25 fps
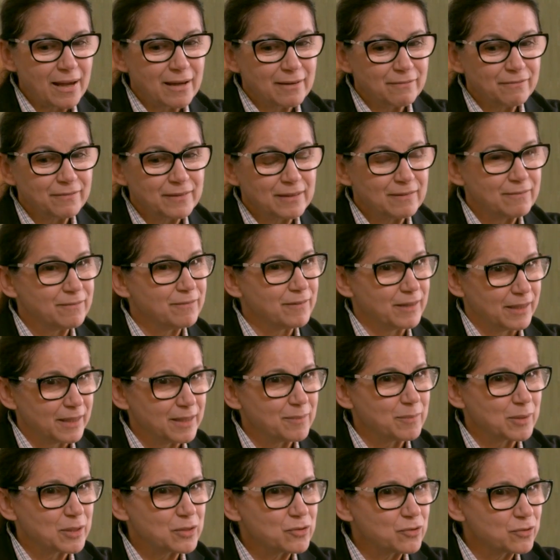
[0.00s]
I feel very
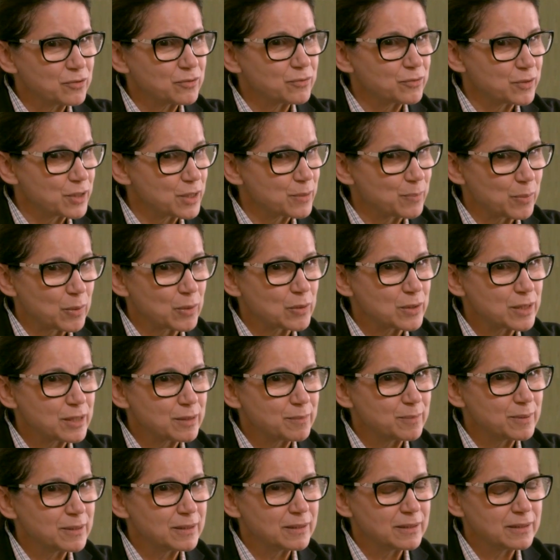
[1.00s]
much
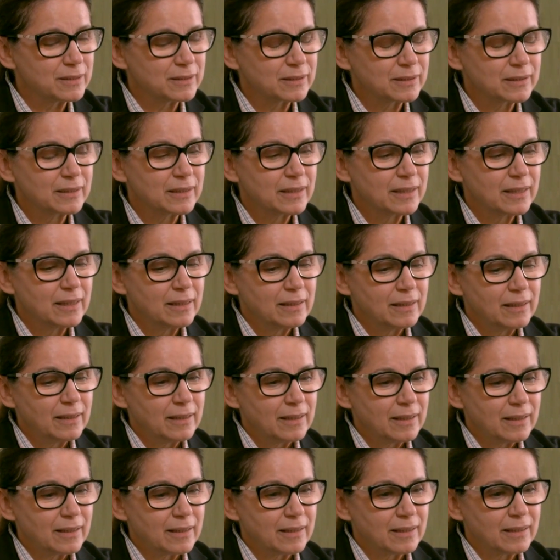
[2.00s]
responsible
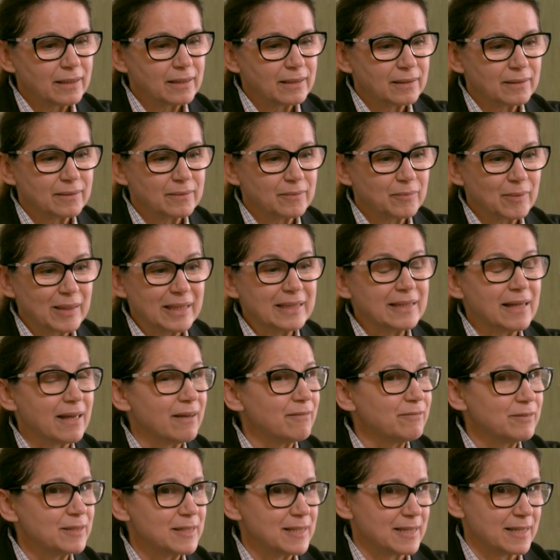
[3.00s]
in
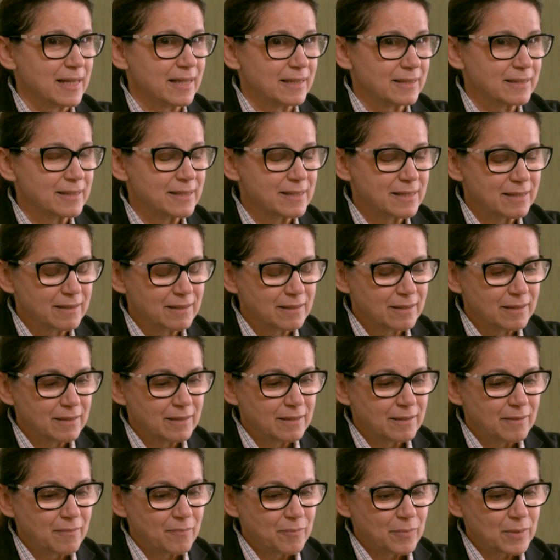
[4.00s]
every sense.
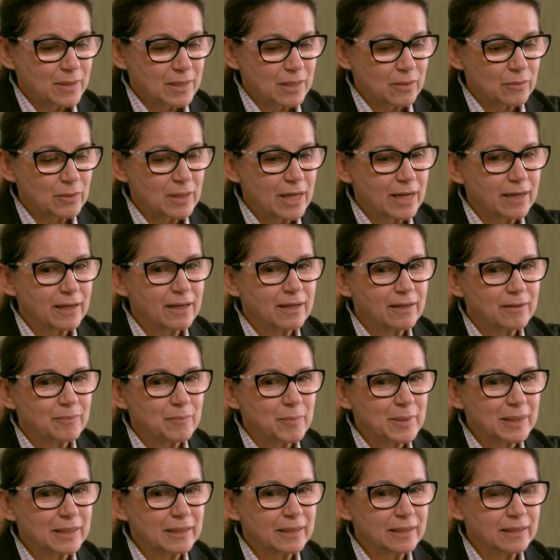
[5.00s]
So there are
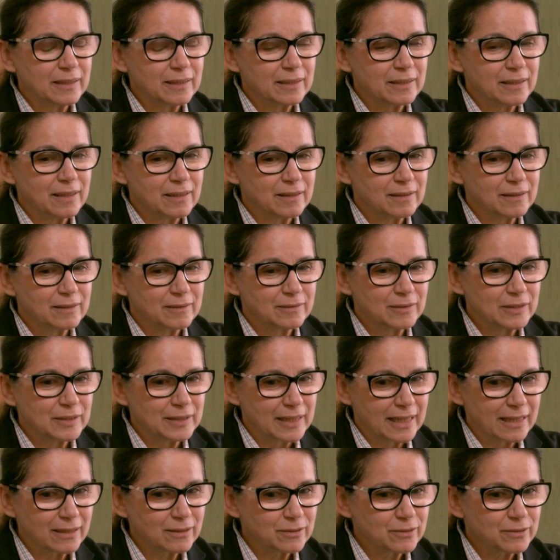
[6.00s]
many
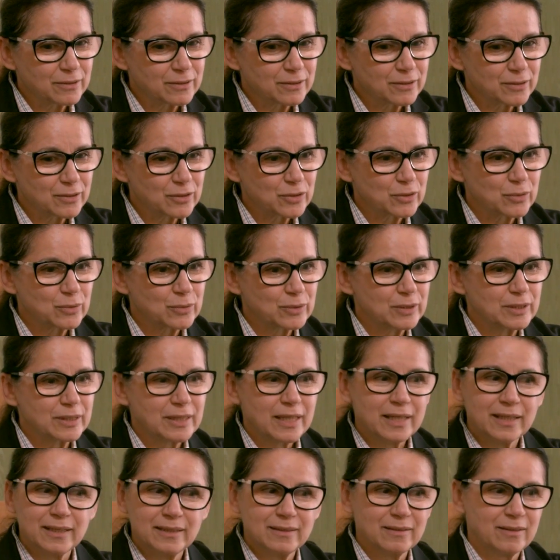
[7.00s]
directors who
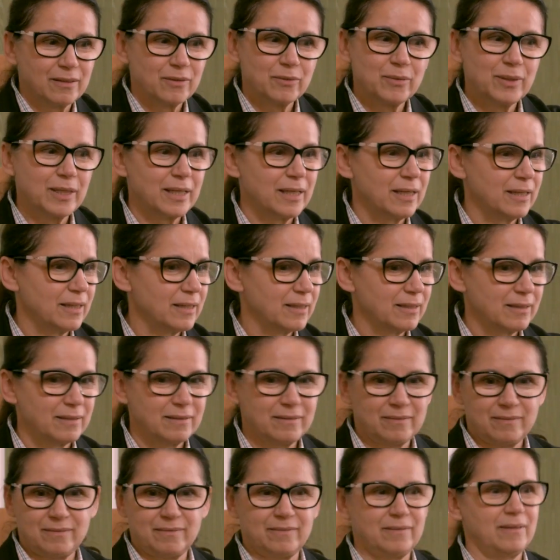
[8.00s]
say, okay,
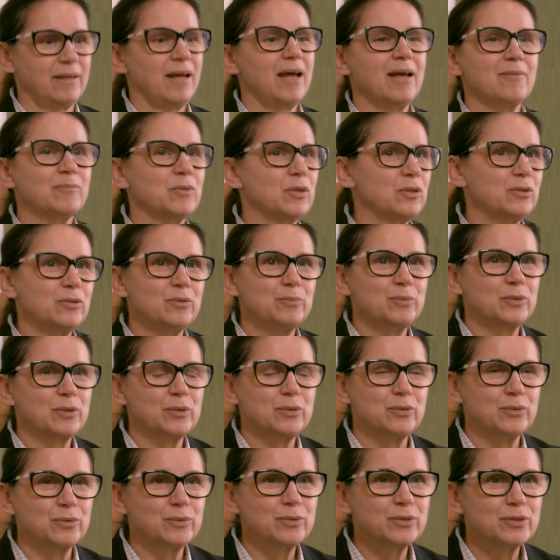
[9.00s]
I'm not the
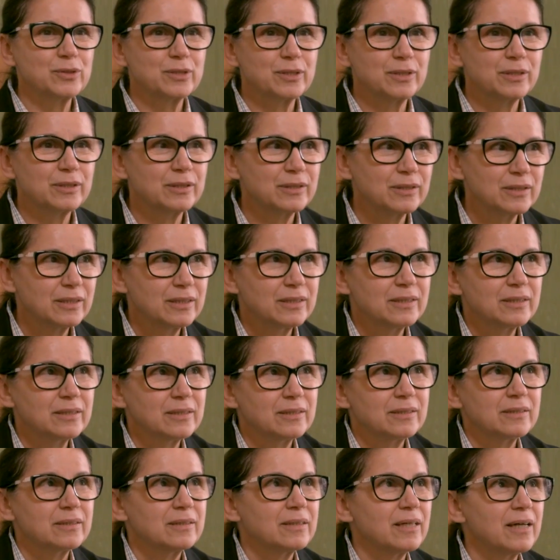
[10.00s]
producer,
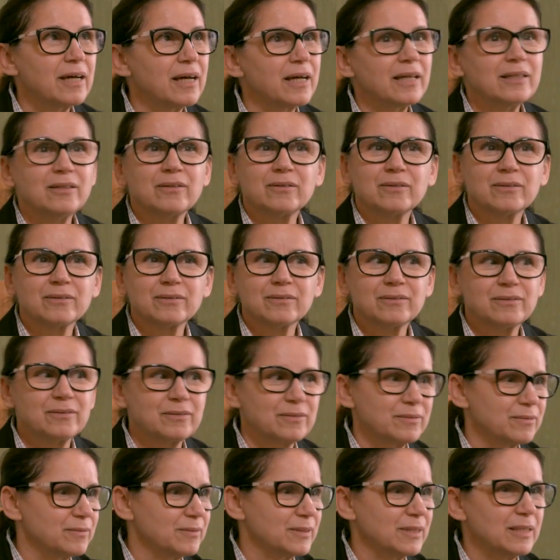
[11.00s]
I don't
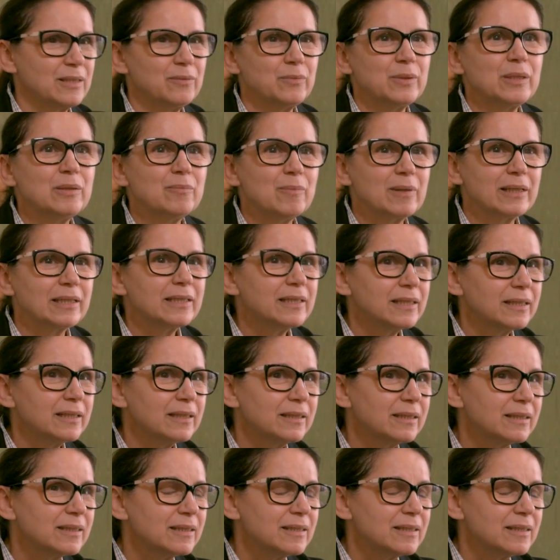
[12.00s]
deal with money,